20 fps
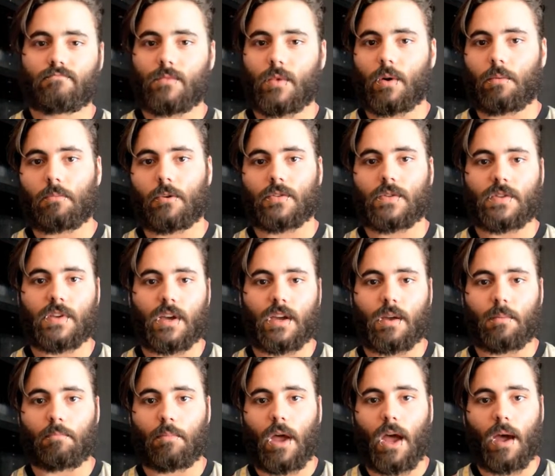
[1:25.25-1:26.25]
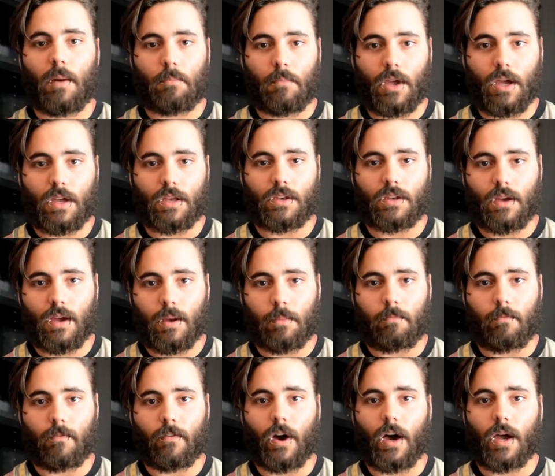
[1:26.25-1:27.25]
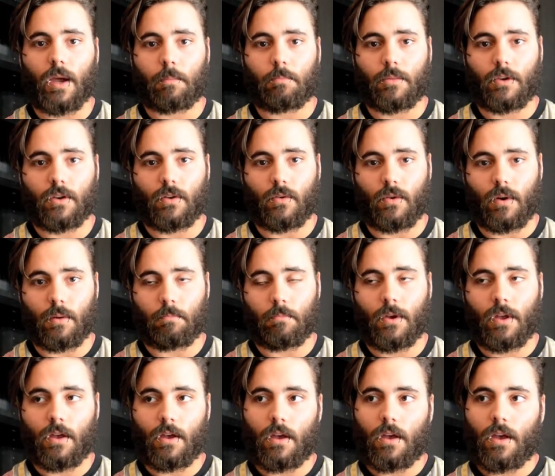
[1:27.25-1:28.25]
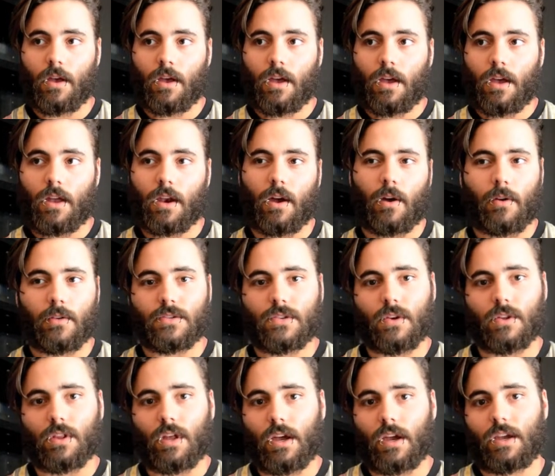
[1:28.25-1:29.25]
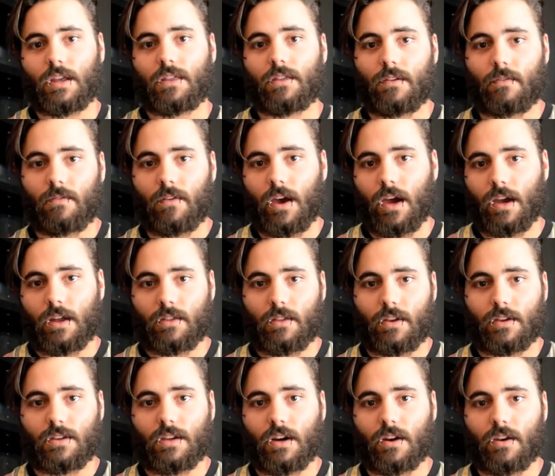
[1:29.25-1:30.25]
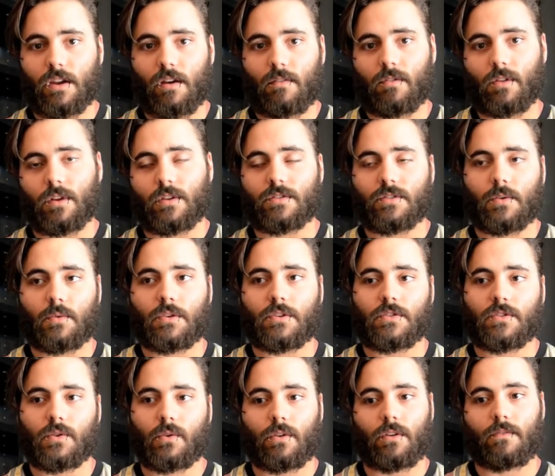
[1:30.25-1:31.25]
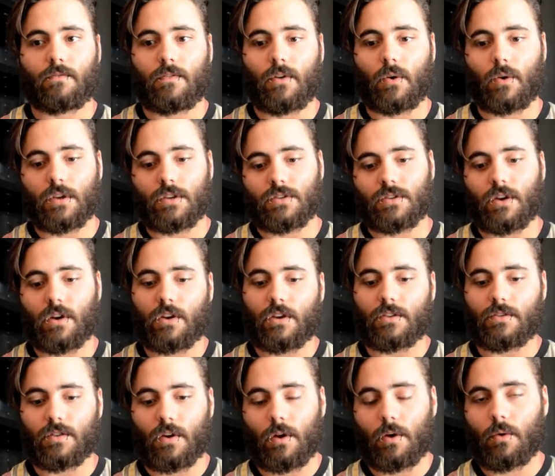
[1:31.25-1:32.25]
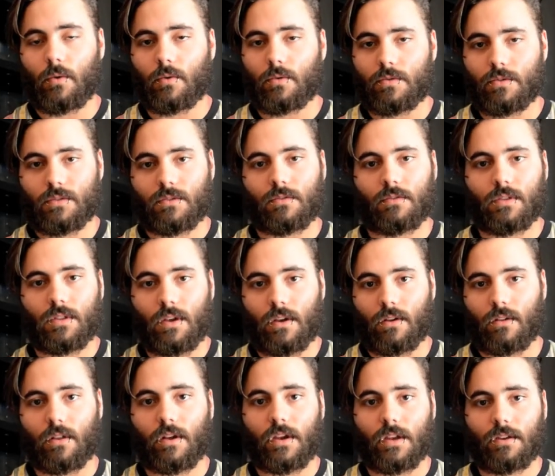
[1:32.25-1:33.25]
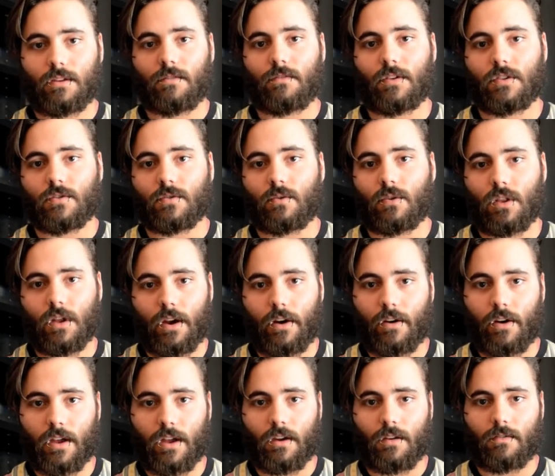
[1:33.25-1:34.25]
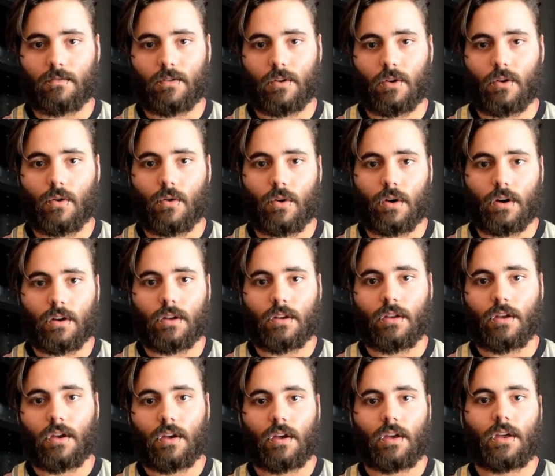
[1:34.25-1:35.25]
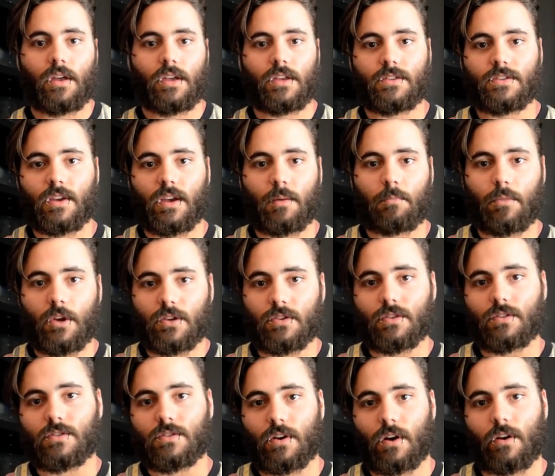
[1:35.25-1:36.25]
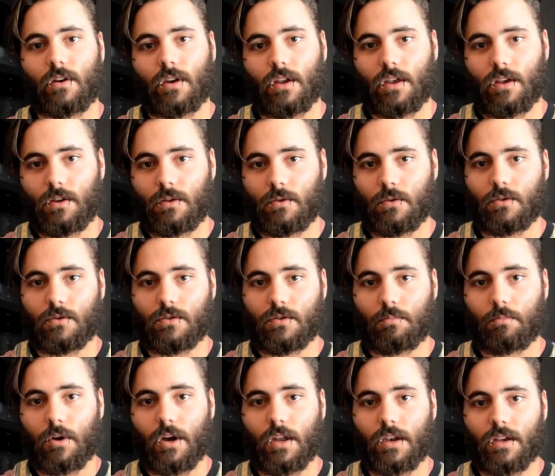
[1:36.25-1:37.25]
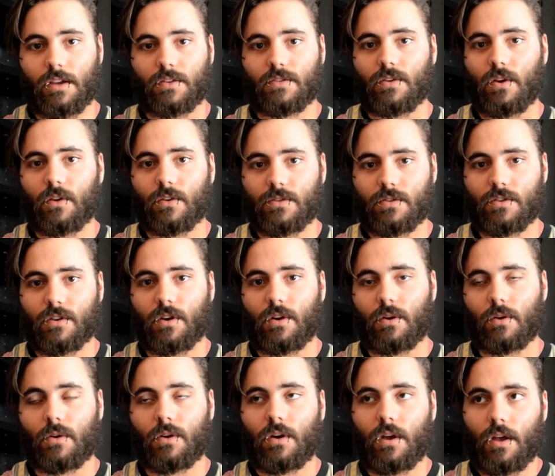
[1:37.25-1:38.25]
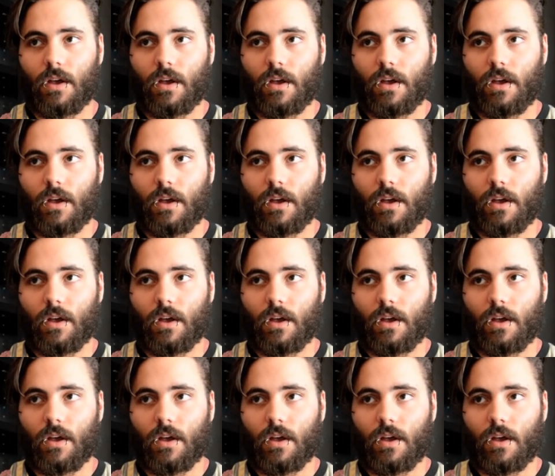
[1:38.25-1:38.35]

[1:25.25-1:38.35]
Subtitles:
almost like a Batman type vibe to him. And I also like the fact that Daredevil is always sort of focused on his own little individual area of New York. His ambitions aren't huge, but he's also